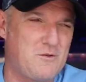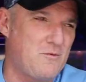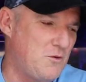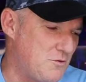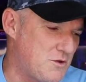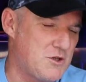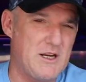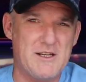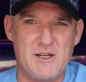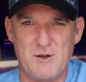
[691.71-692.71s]
use
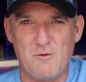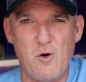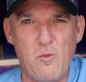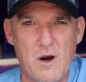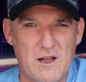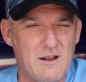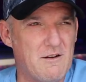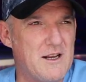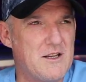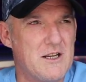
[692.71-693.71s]
Jess as a role model, all
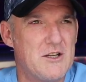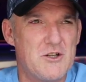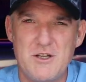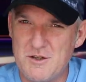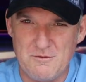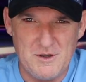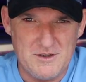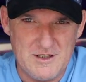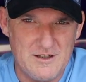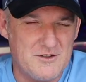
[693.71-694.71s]
right? She's the real
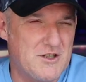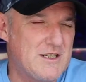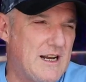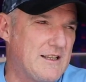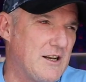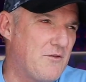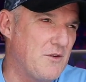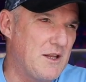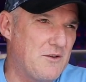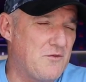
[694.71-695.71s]
deal. She's out there
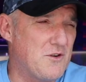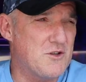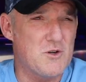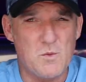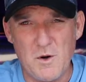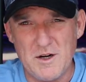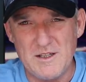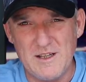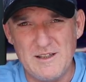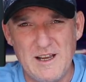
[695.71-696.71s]
filleting fish. She's working
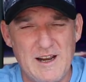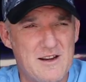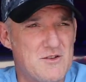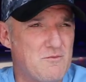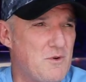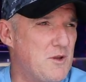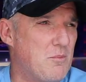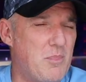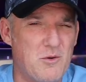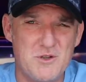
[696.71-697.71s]
the deck. She's running the
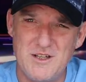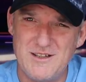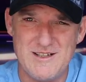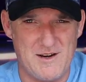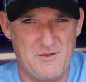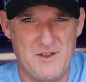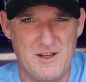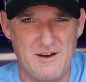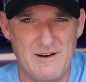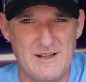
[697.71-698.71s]
boat. She does
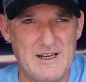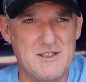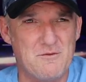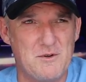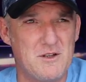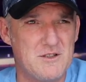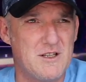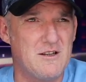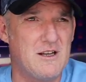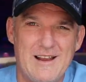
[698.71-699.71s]
everything, all right? That's the real
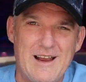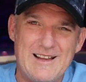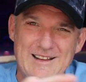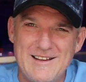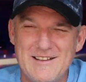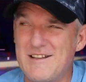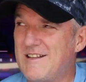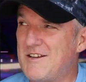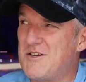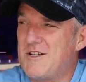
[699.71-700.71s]
deal. And at the end of
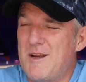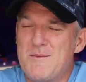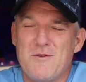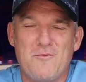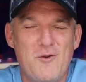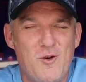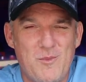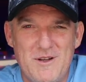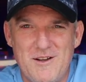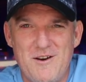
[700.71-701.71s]
the day, she keeps it real,
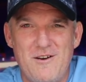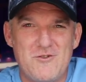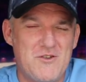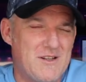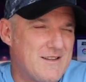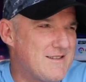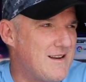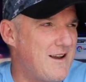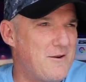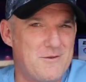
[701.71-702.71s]
being a girl. Check this
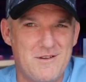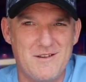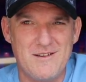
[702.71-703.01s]
out.